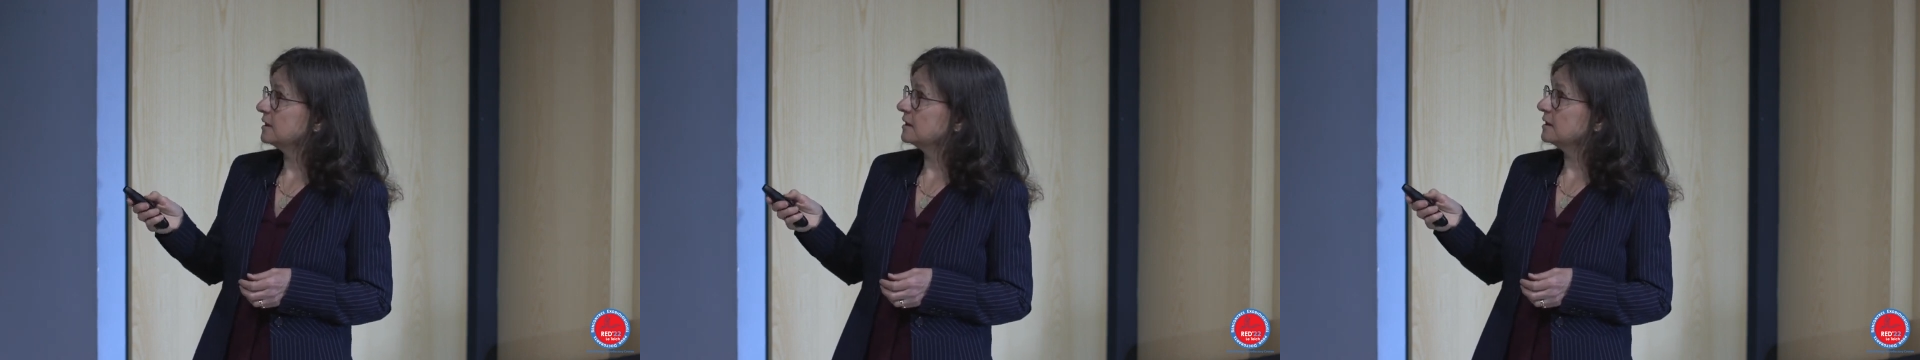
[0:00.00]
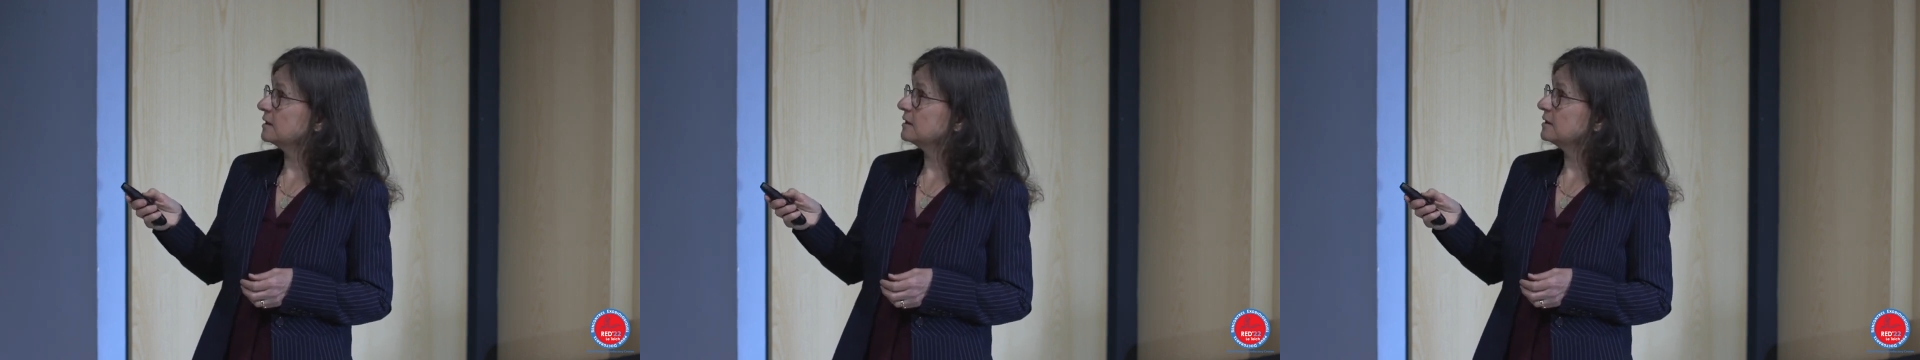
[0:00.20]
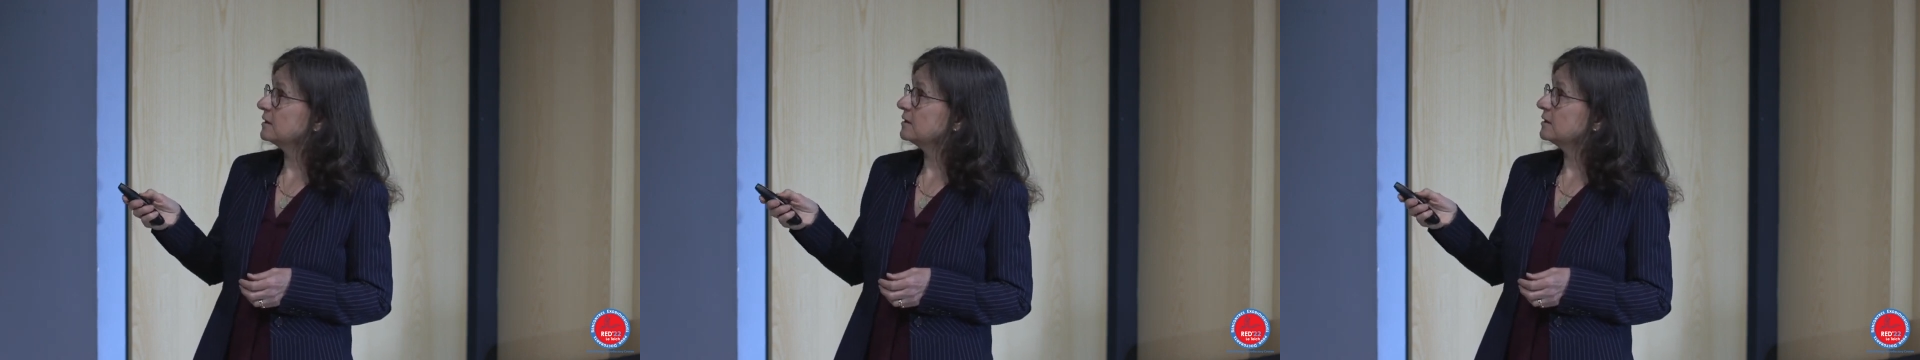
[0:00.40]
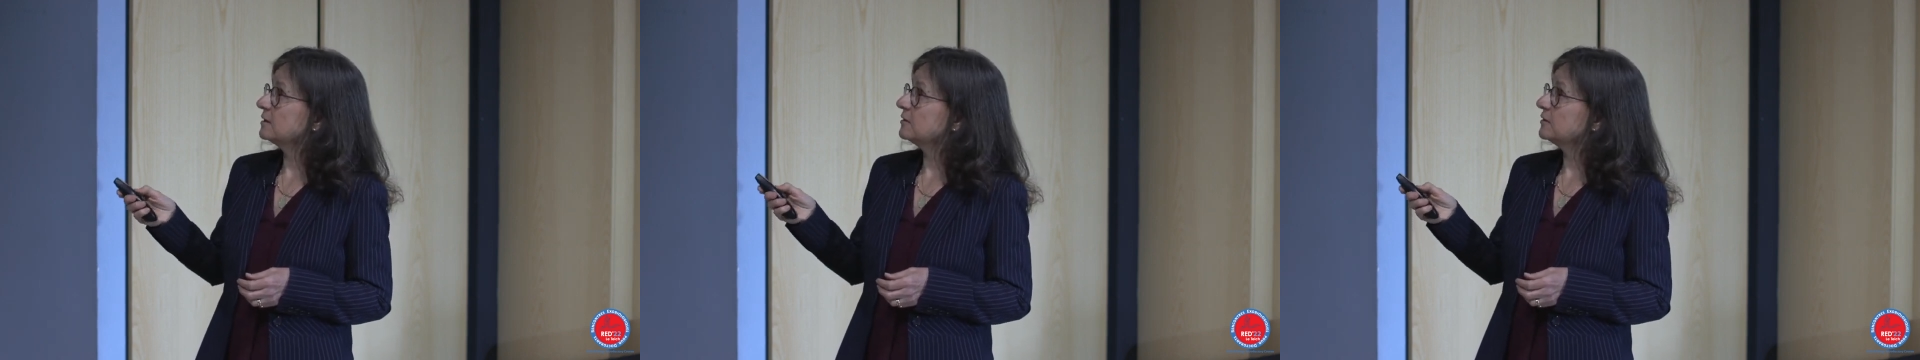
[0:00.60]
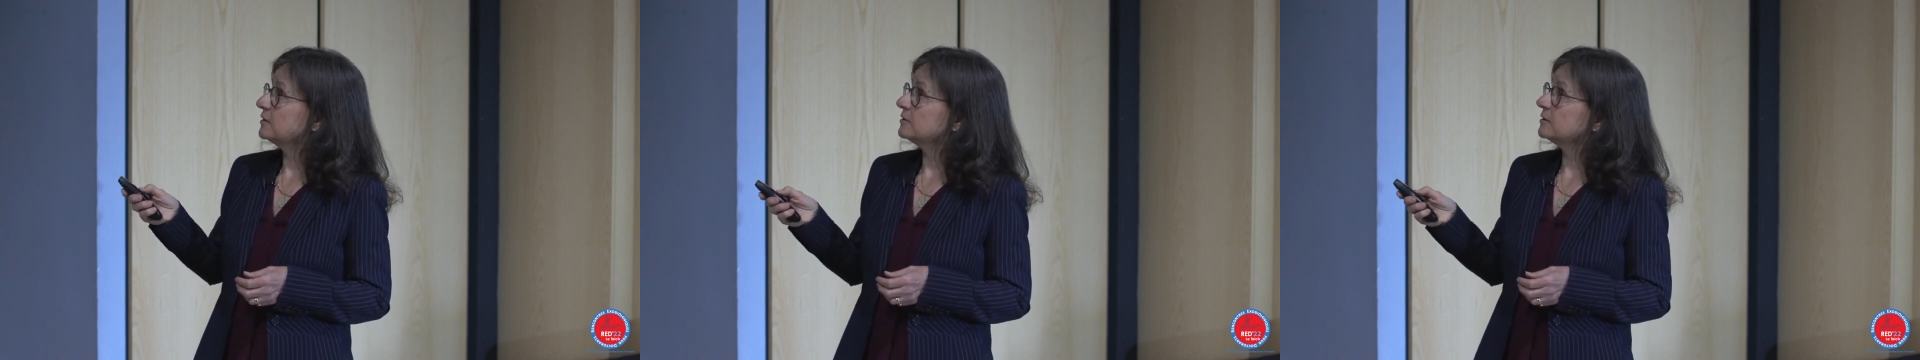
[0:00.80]

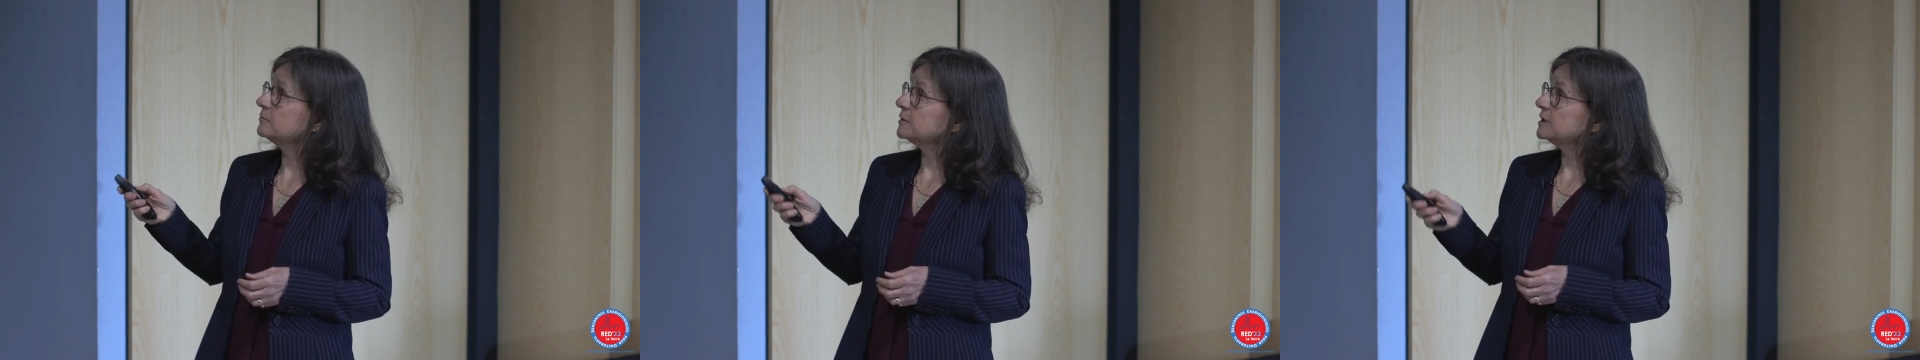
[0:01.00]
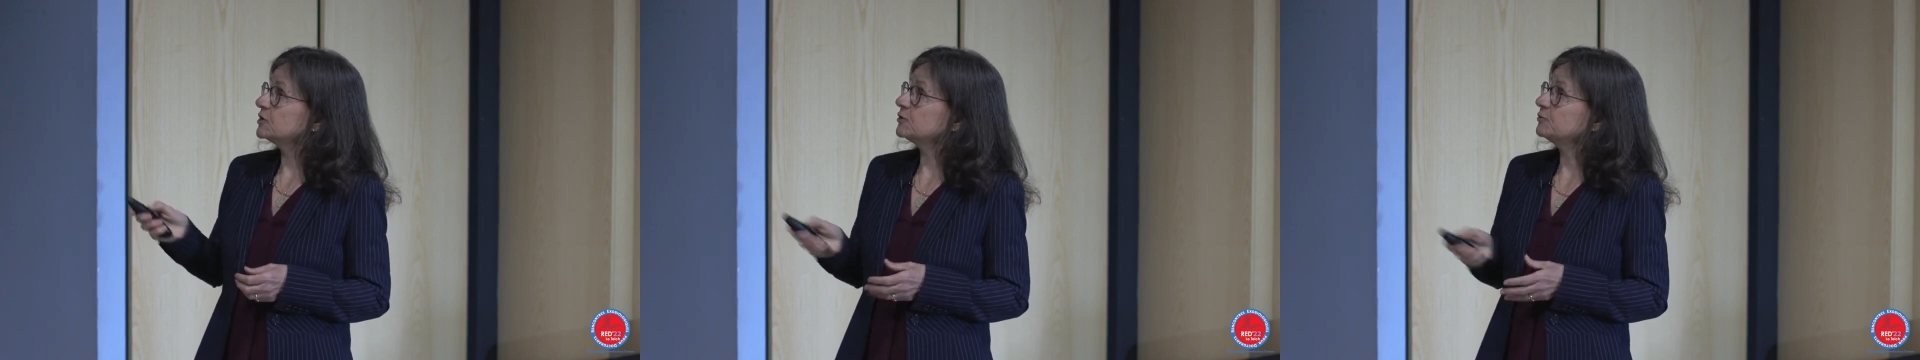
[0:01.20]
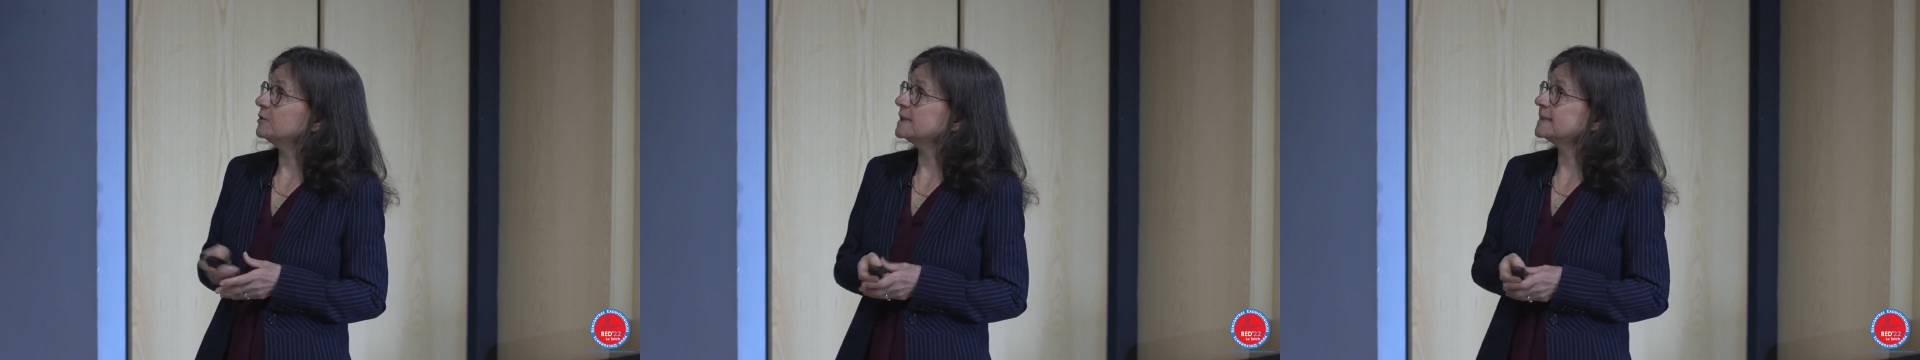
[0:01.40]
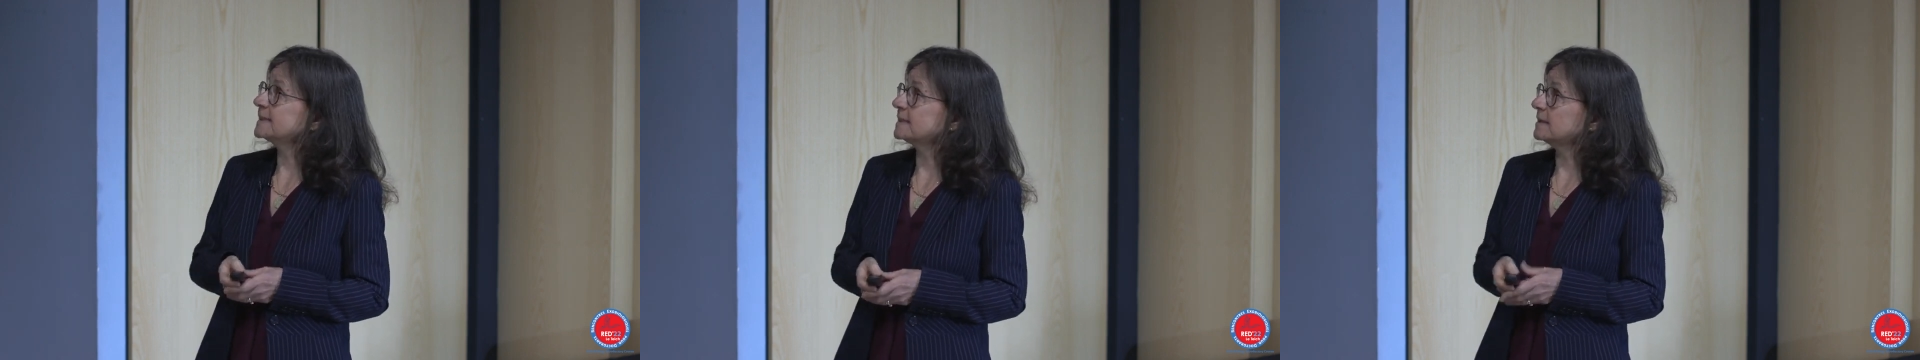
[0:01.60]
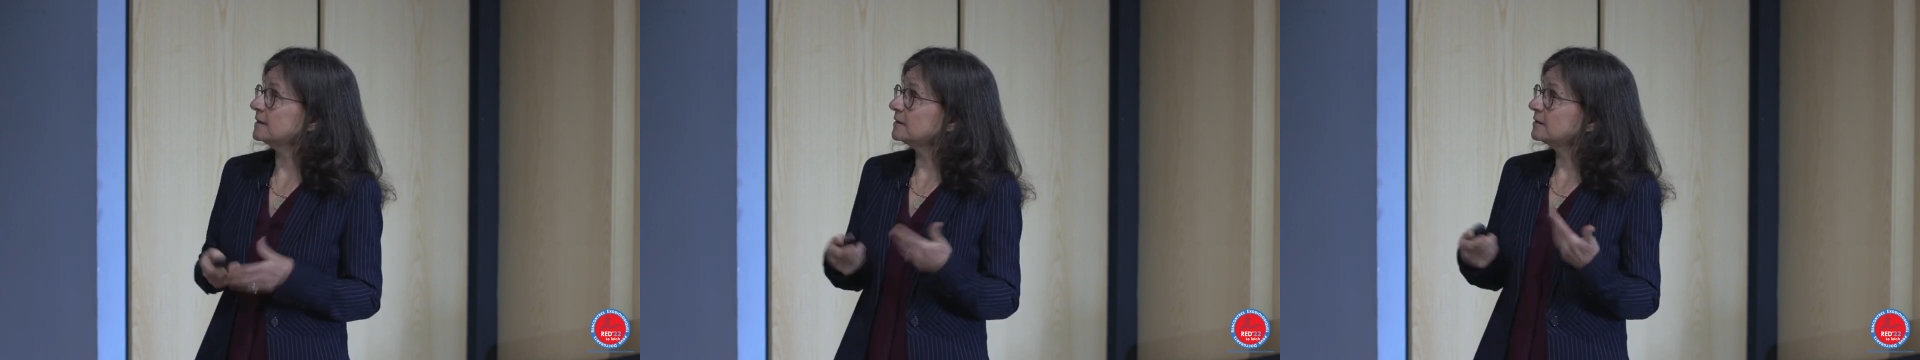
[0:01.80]
uh, which
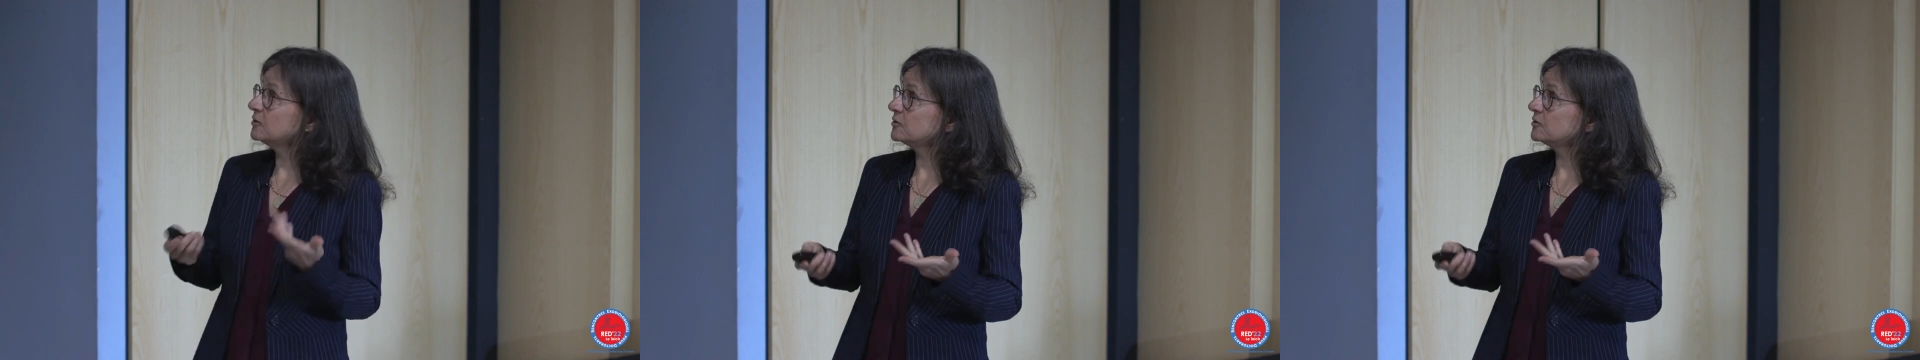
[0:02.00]
was uh,